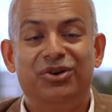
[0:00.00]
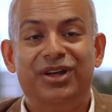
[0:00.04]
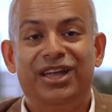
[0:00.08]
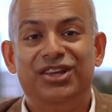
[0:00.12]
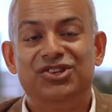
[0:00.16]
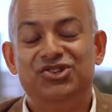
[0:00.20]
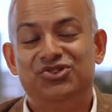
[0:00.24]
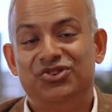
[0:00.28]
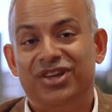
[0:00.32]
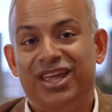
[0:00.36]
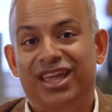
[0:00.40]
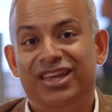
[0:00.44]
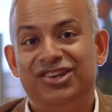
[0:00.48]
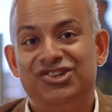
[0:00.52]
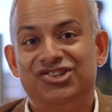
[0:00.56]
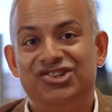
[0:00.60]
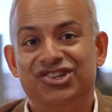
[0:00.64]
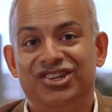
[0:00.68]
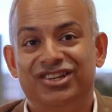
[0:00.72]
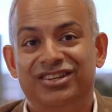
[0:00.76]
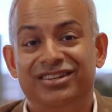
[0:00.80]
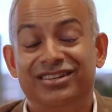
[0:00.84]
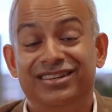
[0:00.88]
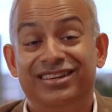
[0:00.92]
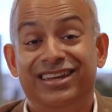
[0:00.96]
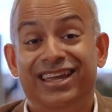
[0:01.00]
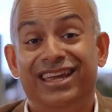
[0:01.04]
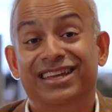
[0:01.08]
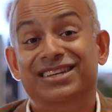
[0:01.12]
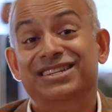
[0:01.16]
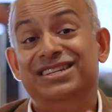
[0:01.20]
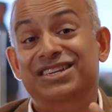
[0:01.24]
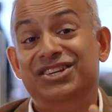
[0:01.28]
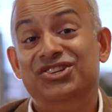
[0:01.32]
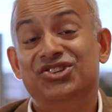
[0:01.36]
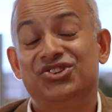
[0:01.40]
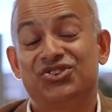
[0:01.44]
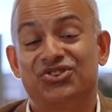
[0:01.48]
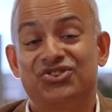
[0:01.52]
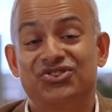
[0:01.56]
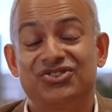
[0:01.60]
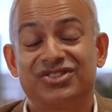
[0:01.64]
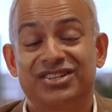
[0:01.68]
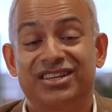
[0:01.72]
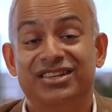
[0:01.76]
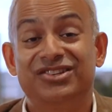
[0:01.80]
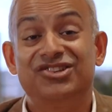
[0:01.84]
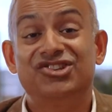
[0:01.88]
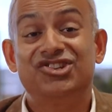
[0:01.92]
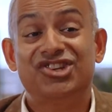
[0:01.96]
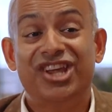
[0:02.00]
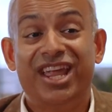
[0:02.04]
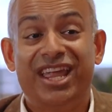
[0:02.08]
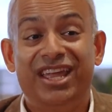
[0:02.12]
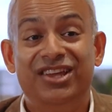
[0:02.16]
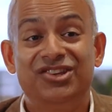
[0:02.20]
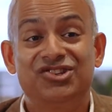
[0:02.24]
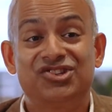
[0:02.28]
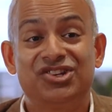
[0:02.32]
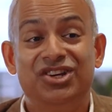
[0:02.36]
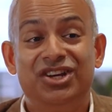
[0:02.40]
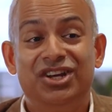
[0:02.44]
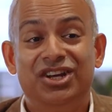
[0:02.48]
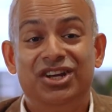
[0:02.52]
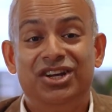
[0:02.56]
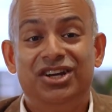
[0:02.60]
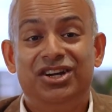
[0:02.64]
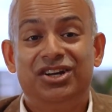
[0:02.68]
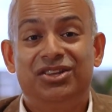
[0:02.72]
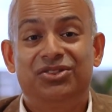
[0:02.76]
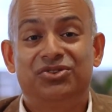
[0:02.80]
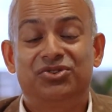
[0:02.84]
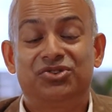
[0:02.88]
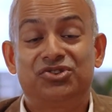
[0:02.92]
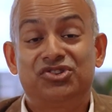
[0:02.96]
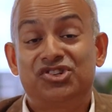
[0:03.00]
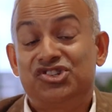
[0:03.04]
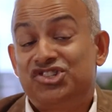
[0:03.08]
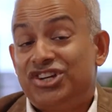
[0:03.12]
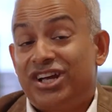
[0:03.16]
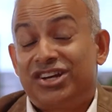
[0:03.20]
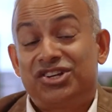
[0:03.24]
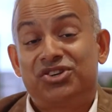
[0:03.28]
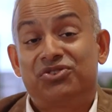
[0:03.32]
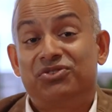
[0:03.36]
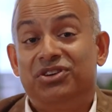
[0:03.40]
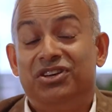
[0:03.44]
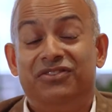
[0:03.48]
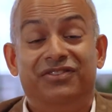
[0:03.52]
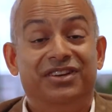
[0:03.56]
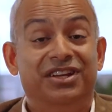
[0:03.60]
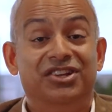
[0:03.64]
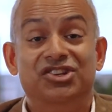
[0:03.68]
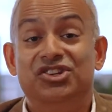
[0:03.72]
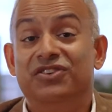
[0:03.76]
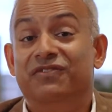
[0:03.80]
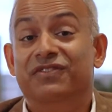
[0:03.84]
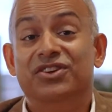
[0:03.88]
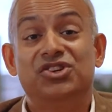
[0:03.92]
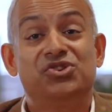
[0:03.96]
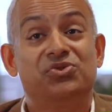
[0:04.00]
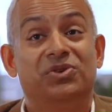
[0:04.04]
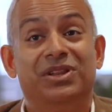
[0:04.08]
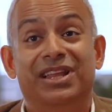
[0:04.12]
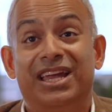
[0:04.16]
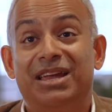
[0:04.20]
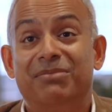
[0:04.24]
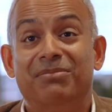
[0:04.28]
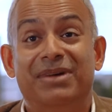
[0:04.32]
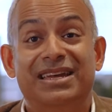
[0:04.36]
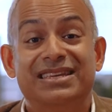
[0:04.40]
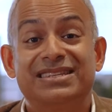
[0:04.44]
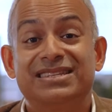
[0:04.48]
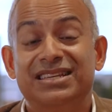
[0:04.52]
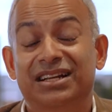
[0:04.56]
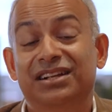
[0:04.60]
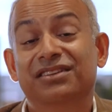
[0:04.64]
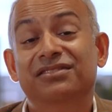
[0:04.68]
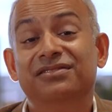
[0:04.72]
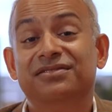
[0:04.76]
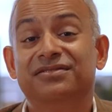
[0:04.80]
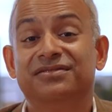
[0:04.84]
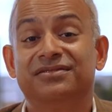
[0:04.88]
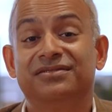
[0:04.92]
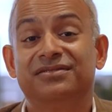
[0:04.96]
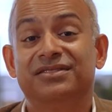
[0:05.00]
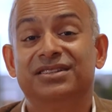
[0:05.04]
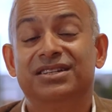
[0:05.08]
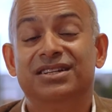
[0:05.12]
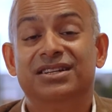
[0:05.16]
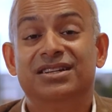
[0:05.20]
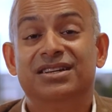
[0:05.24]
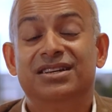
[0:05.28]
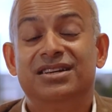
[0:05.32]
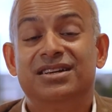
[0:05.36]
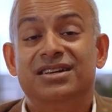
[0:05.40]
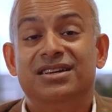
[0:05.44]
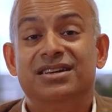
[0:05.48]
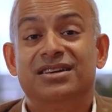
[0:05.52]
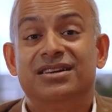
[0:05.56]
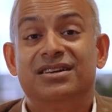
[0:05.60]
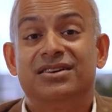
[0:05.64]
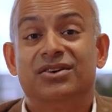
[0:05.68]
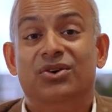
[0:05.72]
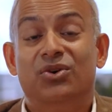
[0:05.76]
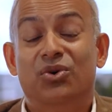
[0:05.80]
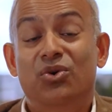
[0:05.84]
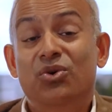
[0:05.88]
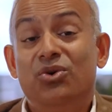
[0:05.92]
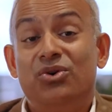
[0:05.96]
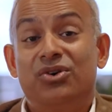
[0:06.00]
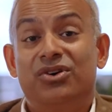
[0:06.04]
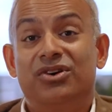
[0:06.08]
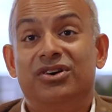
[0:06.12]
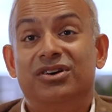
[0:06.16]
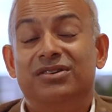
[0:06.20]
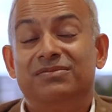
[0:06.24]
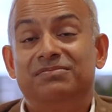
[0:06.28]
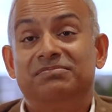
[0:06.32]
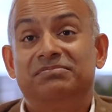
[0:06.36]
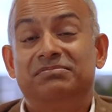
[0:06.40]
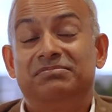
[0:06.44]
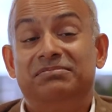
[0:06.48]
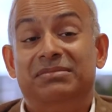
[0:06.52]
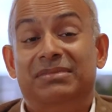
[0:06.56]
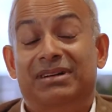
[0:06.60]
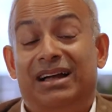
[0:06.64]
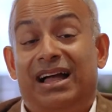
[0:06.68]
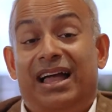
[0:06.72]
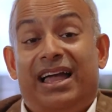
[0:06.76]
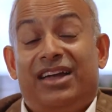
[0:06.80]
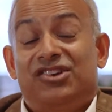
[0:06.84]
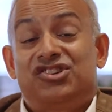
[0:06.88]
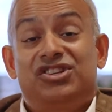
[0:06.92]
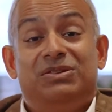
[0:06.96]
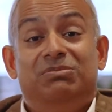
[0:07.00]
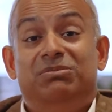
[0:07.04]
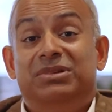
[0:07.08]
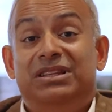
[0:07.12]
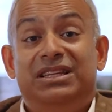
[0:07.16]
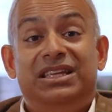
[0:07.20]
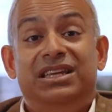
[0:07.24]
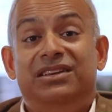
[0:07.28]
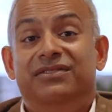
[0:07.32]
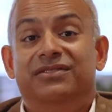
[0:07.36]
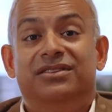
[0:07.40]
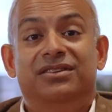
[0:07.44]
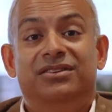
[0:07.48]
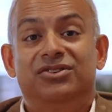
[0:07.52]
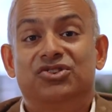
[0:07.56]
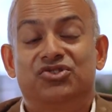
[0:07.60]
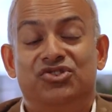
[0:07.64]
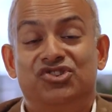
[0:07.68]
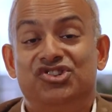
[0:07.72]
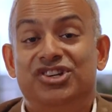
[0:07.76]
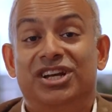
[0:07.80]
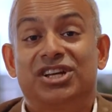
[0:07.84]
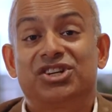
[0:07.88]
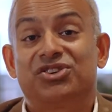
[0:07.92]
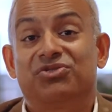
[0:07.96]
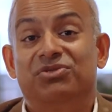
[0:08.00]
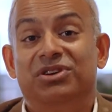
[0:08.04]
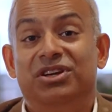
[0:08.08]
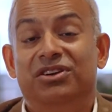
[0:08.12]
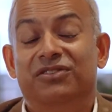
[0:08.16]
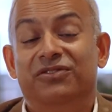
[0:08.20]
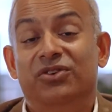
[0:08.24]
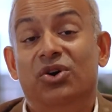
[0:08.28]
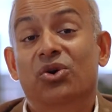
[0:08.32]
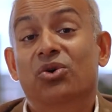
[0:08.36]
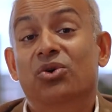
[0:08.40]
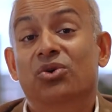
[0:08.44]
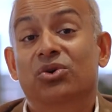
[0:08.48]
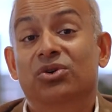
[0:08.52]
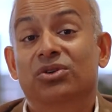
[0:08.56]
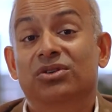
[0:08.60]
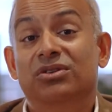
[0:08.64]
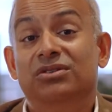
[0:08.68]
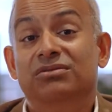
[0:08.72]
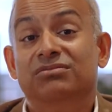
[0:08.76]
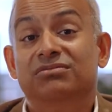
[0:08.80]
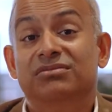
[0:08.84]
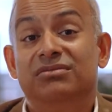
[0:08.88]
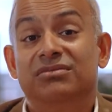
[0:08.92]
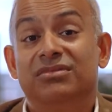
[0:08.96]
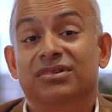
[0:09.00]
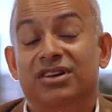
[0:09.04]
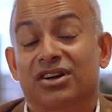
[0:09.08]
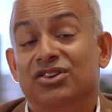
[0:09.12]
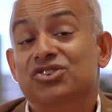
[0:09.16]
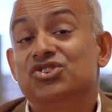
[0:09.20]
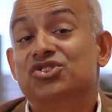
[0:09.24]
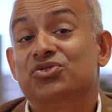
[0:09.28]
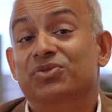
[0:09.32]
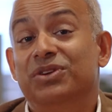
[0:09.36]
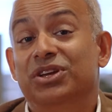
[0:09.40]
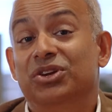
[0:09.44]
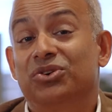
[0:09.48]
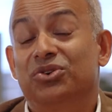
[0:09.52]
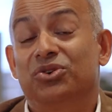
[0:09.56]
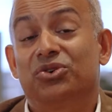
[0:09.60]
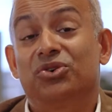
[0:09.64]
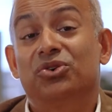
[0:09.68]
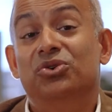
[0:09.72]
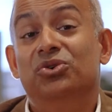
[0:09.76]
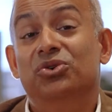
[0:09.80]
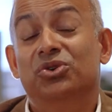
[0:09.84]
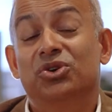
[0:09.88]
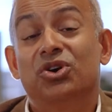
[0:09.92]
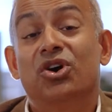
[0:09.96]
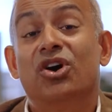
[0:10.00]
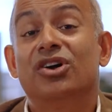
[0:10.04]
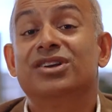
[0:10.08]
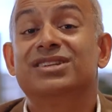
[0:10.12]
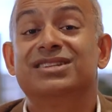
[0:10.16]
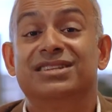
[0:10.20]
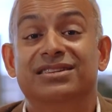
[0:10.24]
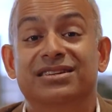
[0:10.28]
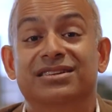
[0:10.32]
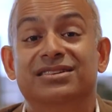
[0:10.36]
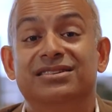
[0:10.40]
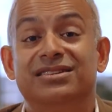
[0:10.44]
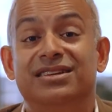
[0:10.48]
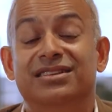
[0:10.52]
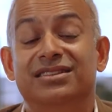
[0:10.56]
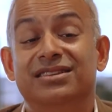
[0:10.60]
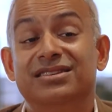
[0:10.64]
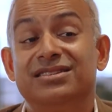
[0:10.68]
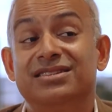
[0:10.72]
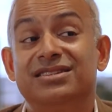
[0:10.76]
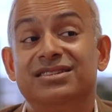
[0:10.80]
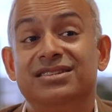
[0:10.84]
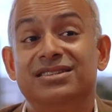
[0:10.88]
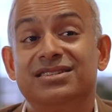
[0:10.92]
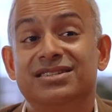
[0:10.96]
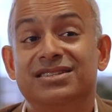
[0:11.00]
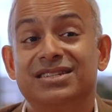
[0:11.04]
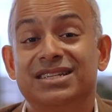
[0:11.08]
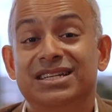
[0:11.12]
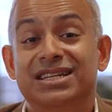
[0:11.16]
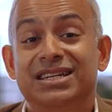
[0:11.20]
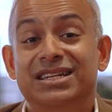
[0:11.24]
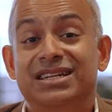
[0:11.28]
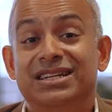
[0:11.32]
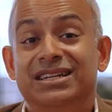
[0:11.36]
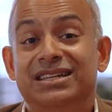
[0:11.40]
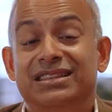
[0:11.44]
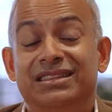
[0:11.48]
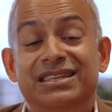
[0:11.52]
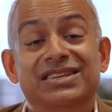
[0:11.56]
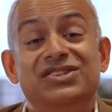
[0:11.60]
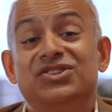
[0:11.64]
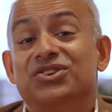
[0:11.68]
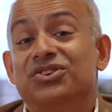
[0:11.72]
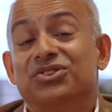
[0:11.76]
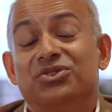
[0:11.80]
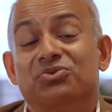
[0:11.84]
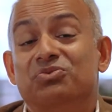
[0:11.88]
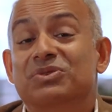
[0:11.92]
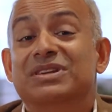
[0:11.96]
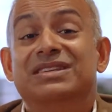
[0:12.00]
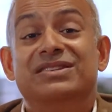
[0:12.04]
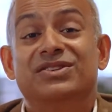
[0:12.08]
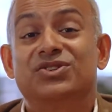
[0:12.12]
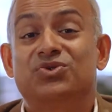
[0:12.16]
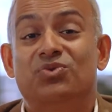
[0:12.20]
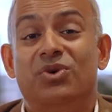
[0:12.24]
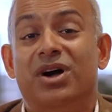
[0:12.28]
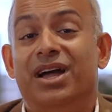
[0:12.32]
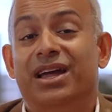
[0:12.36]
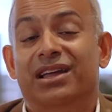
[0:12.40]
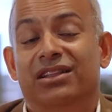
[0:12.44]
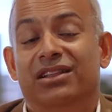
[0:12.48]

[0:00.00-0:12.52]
education and teachers can change the trajectory of an individual like myself, or I actually believe the trajectory of a whole country or a whole continent. And these are the reasons why I